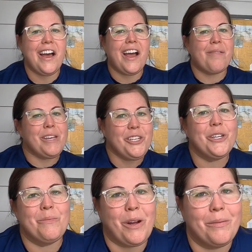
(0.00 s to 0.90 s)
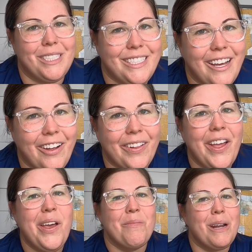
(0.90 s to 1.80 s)
I mean, you can probably tell,
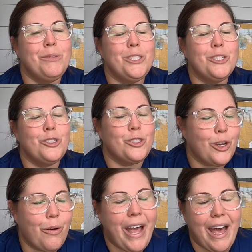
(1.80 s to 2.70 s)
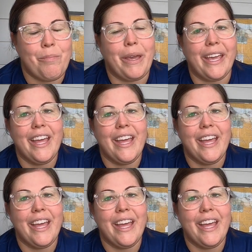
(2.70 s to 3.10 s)
but I'm still so happy